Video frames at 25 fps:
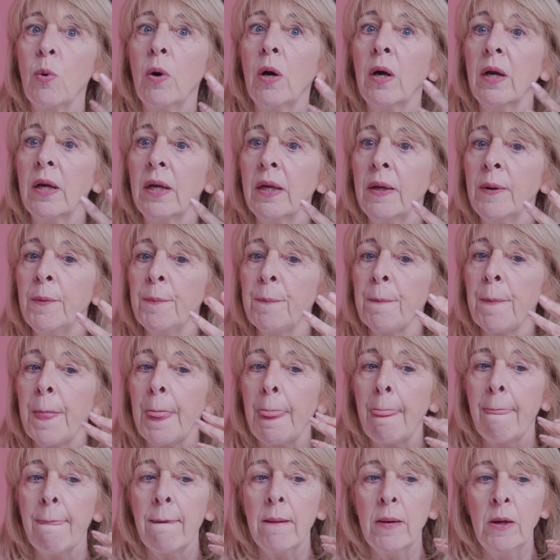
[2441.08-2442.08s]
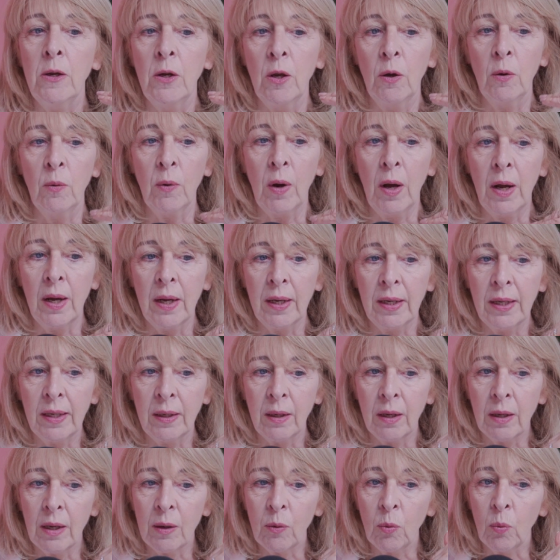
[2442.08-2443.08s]
why, you know,
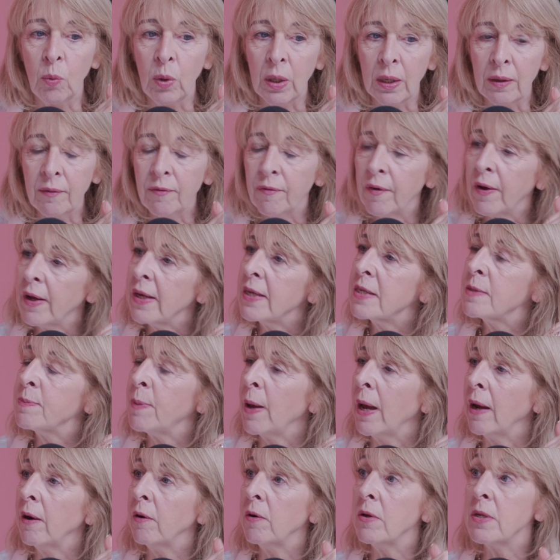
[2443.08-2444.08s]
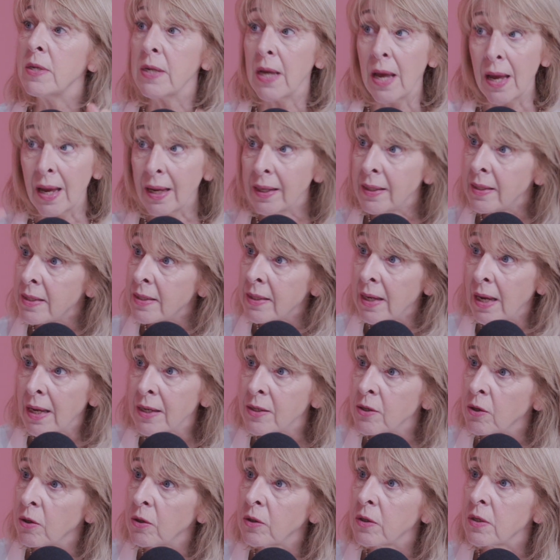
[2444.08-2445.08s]
I will advise parents and
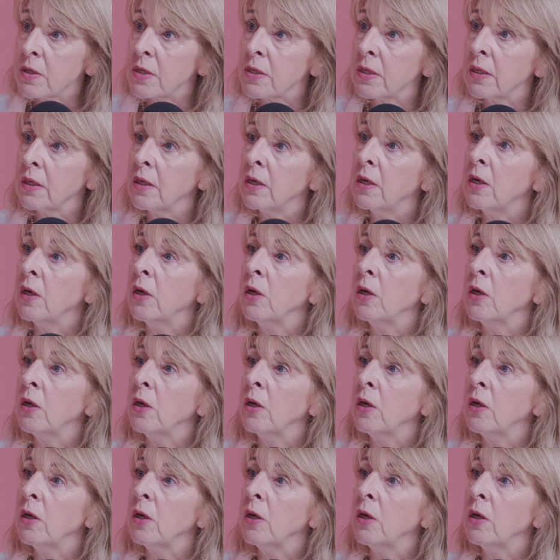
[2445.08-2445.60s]
adults